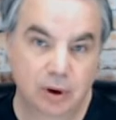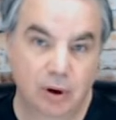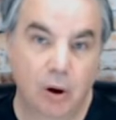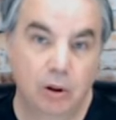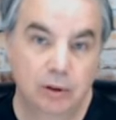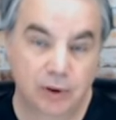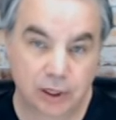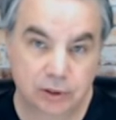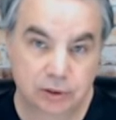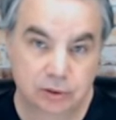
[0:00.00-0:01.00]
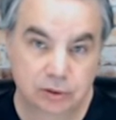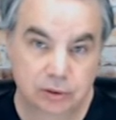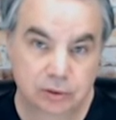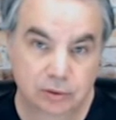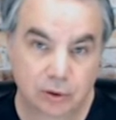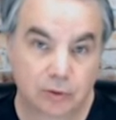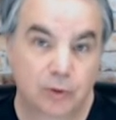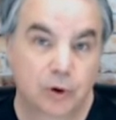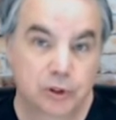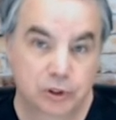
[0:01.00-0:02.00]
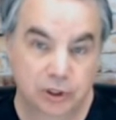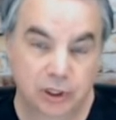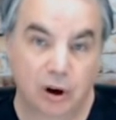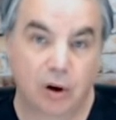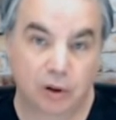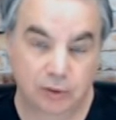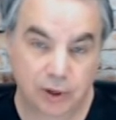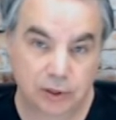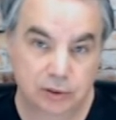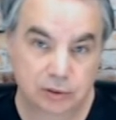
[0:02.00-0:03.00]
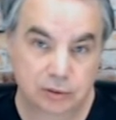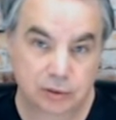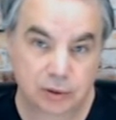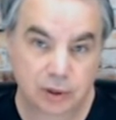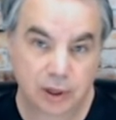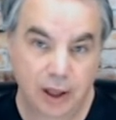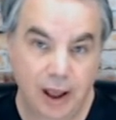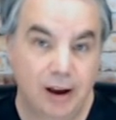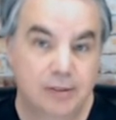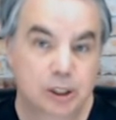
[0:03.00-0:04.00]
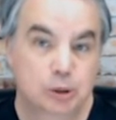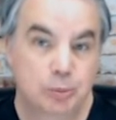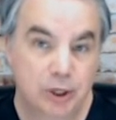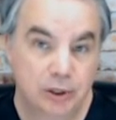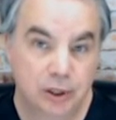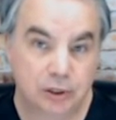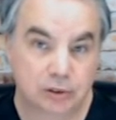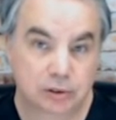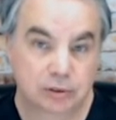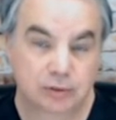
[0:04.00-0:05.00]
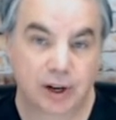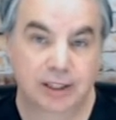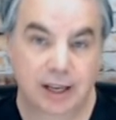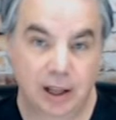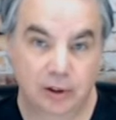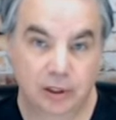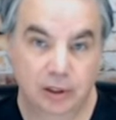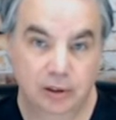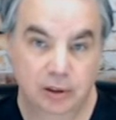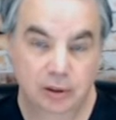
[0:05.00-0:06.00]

all of us, or virtually all of us, have experienced vitality.